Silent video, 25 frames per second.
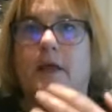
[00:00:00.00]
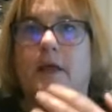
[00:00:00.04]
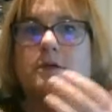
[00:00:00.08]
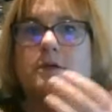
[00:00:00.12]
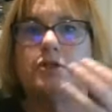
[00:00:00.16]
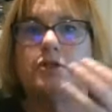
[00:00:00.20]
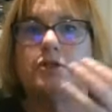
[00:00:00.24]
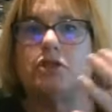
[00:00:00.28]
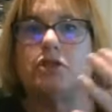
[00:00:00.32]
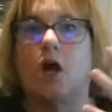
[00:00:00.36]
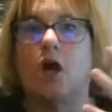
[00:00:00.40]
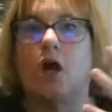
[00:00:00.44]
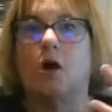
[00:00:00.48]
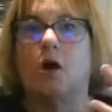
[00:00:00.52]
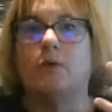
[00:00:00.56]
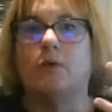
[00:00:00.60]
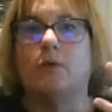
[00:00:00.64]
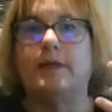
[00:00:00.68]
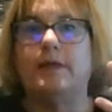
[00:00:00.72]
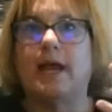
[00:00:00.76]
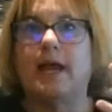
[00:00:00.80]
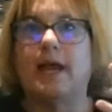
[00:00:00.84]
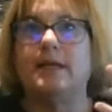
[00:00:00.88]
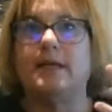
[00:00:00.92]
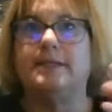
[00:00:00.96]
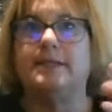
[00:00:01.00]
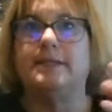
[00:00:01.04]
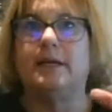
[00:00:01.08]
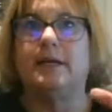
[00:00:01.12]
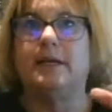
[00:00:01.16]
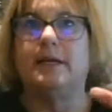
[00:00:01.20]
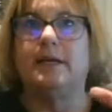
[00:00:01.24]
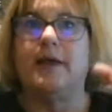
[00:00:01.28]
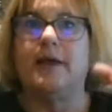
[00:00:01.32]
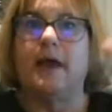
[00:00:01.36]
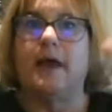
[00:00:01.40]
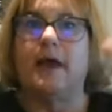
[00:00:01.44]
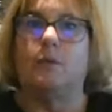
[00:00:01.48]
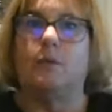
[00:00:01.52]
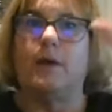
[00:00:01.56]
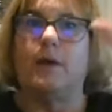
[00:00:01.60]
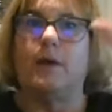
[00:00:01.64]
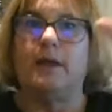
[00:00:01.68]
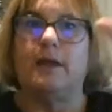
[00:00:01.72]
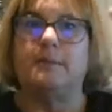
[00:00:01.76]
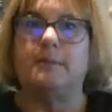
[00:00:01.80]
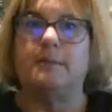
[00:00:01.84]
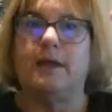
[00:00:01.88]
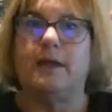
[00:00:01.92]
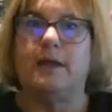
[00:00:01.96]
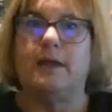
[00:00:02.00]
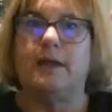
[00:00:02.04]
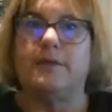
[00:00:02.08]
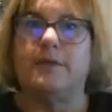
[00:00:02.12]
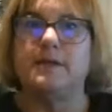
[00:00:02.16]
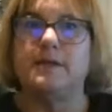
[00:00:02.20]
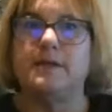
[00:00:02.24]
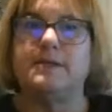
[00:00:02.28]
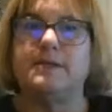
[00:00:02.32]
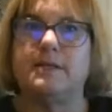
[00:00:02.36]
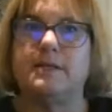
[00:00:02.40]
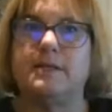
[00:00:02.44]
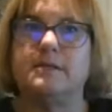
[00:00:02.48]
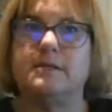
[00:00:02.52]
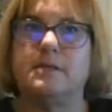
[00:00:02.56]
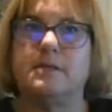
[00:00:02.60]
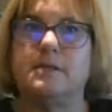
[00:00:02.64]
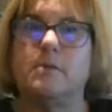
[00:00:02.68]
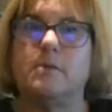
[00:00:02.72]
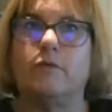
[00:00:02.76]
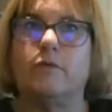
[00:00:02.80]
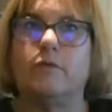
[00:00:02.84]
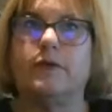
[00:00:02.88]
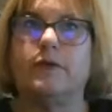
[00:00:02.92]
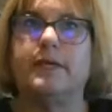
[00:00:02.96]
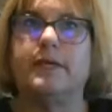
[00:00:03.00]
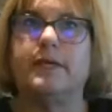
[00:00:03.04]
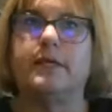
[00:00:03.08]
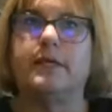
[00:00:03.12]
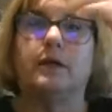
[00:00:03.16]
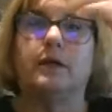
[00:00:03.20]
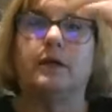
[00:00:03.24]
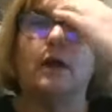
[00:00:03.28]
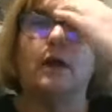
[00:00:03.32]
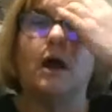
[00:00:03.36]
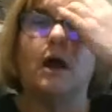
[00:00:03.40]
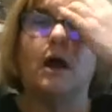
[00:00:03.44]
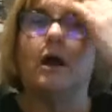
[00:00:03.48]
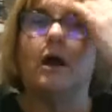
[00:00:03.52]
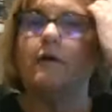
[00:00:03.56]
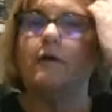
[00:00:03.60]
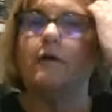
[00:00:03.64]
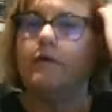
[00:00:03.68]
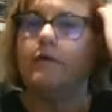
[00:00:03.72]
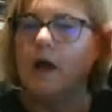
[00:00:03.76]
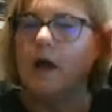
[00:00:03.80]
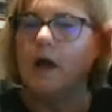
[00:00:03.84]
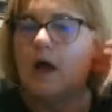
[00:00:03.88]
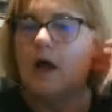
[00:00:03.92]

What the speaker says: So the idea that, wait a minute, this system over here of